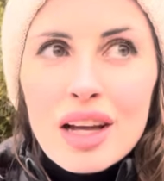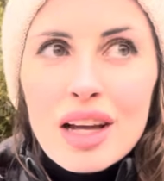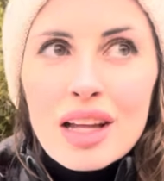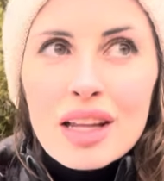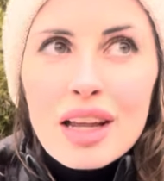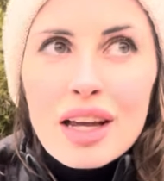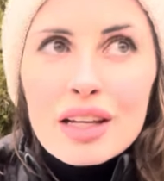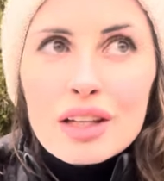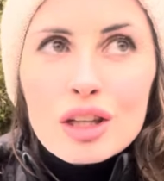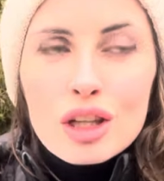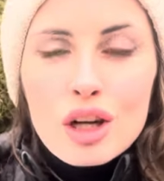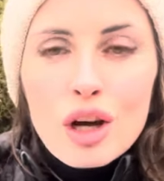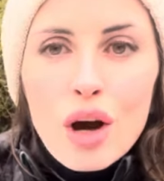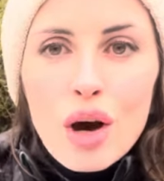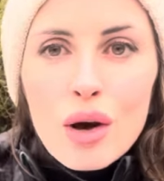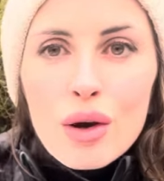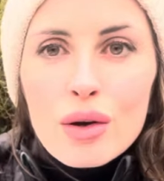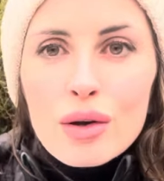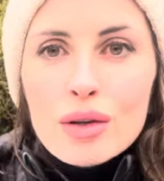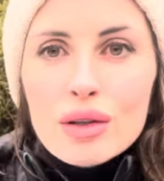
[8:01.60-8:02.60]
like the
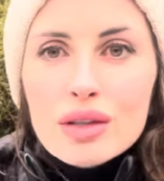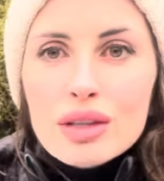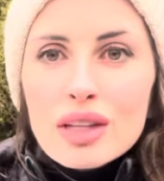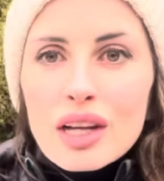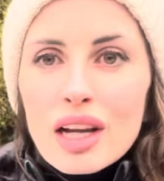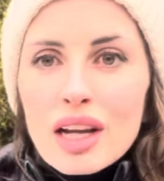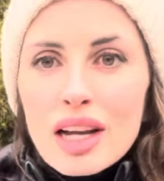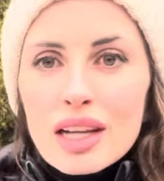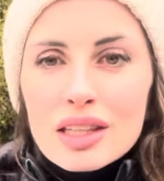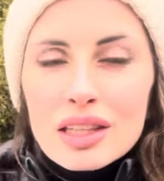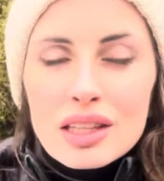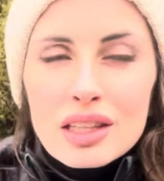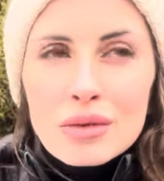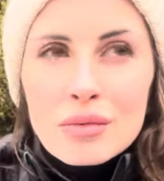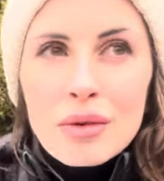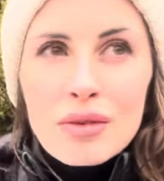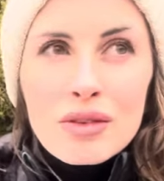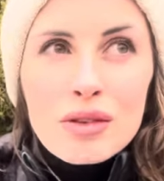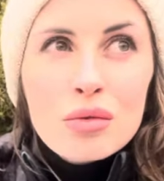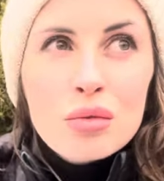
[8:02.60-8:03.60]
cold and I did some
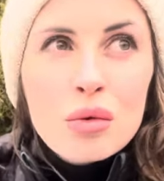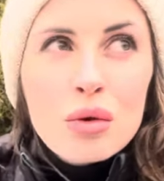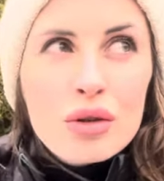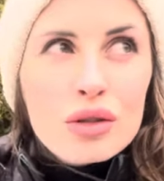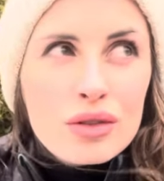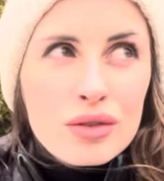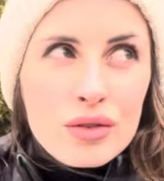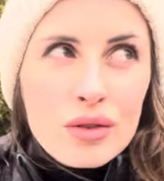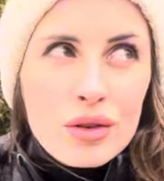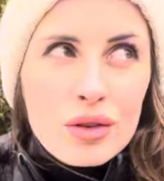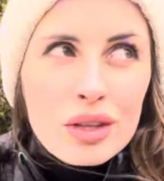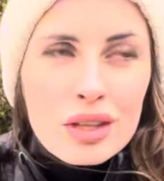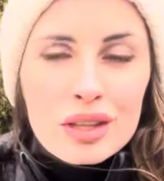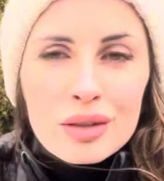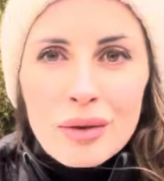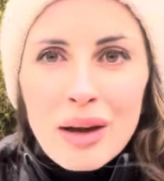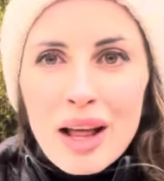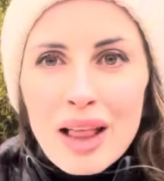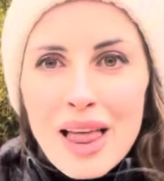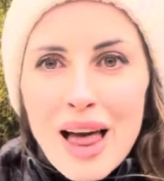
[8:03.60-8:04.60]
of the waterfall as
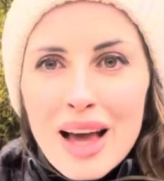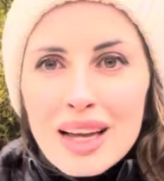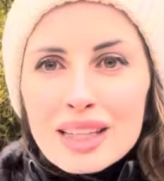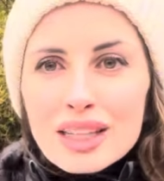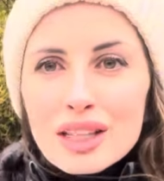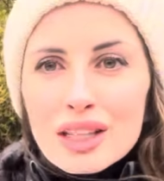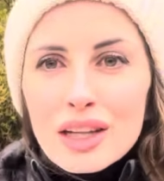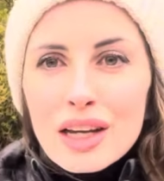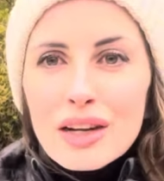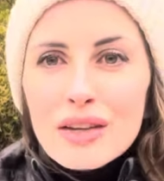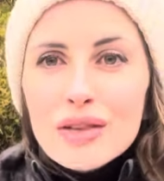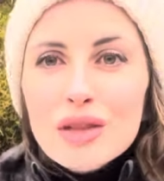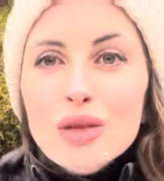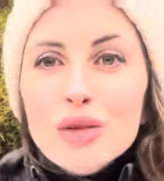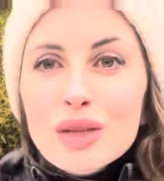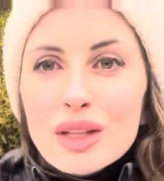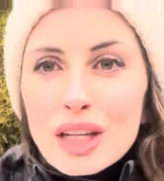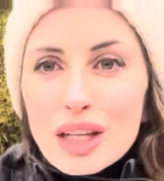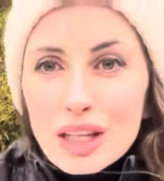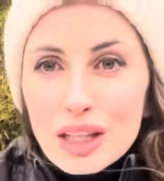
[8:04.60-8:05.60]
well last year and there was
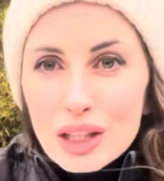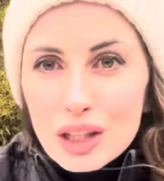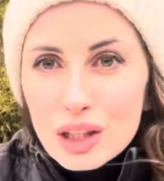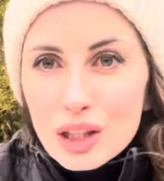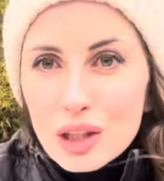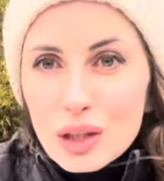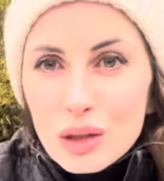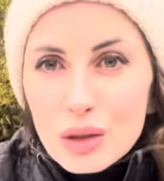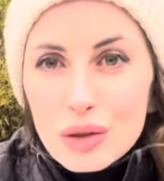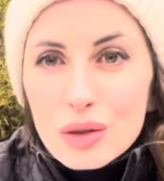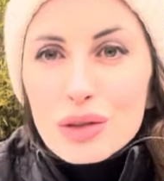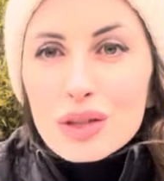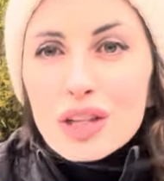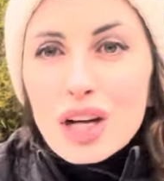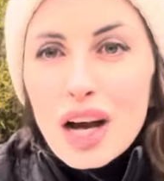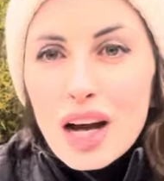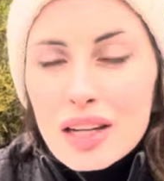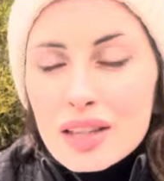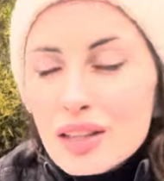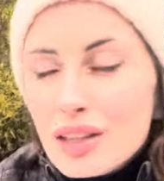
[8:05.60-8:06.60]
like these huge
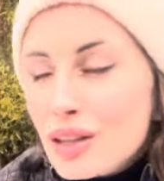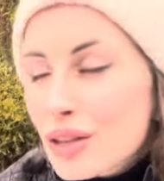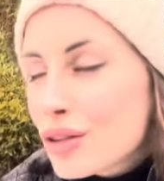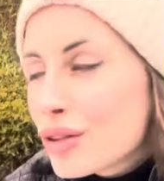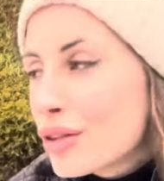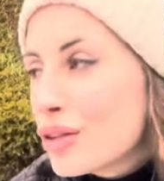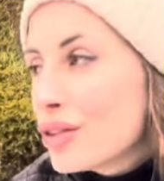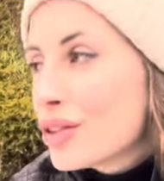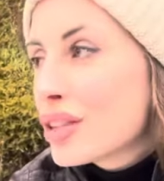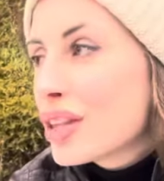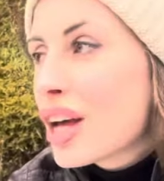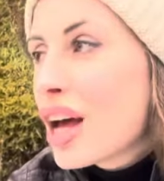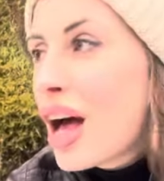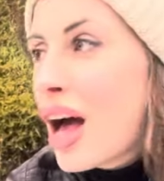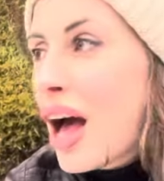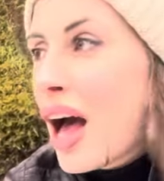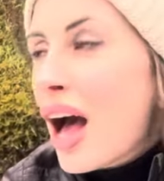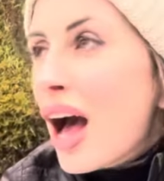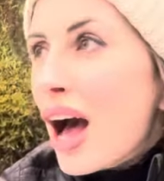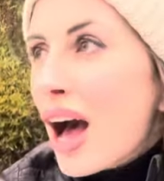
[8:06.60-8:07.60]
icicles
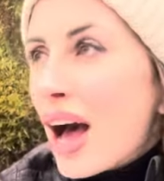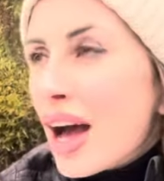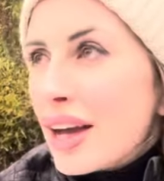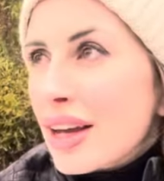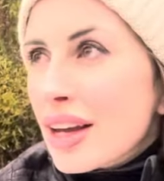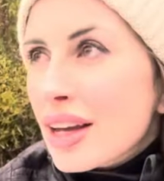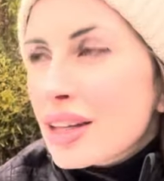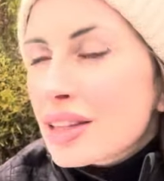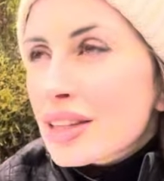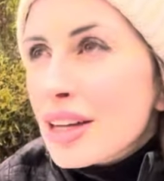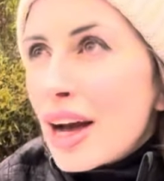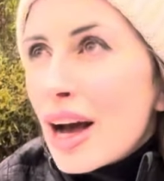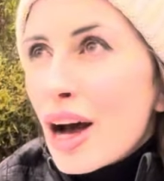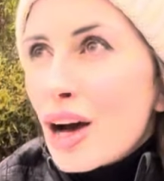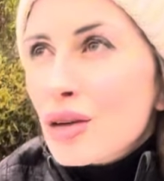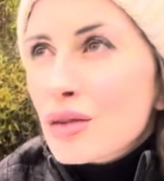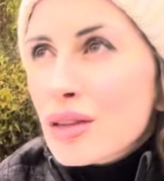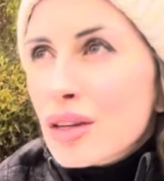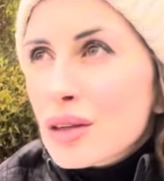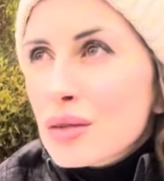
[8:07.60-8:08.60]
hanging down
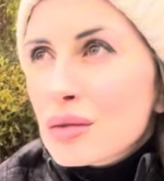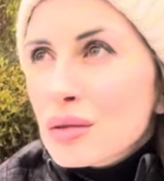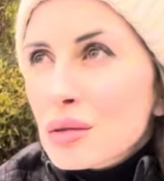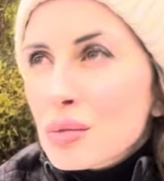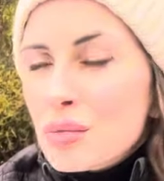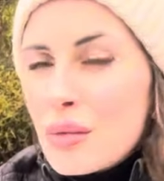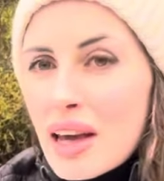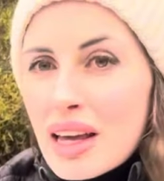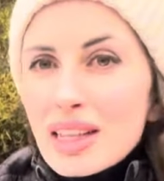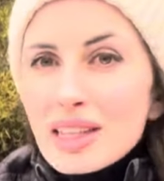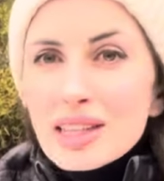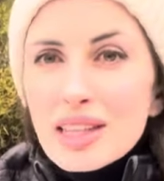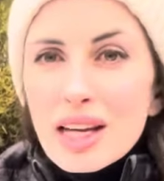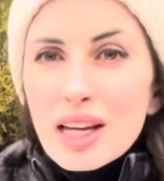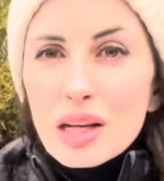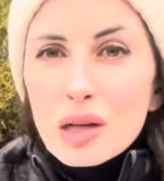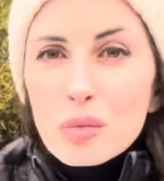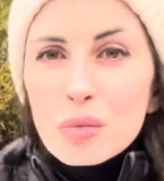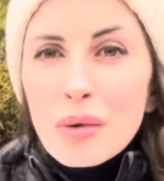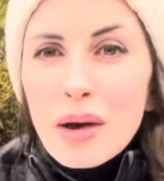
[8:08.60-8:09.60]
it was
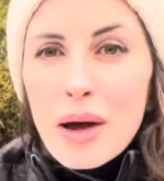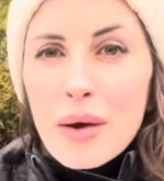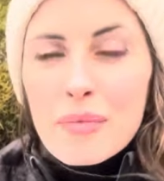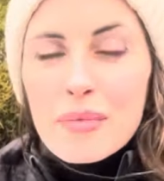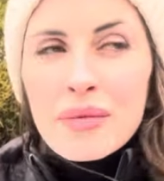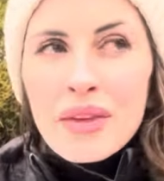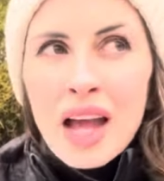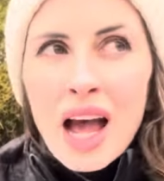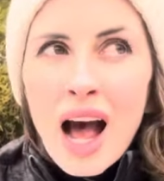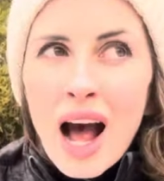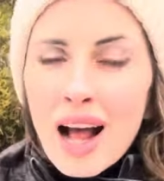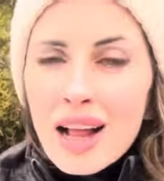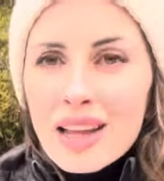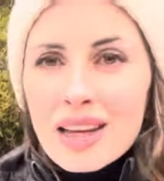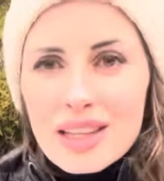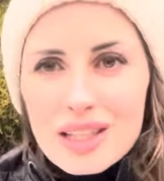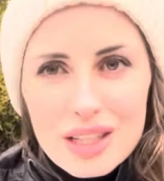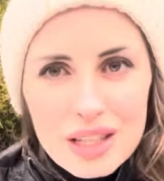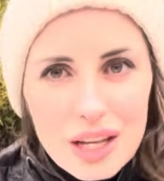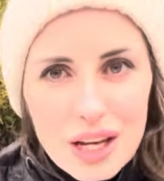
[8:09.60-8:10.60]
amazing but I'll
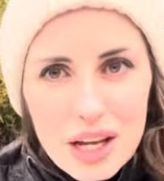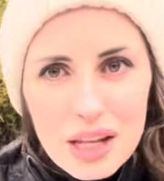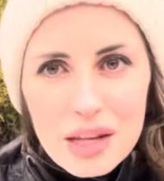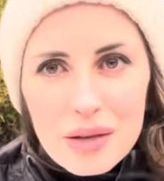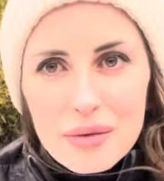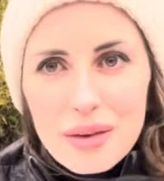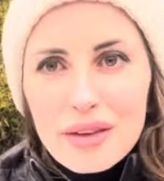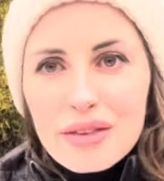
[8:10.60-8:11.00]
insert them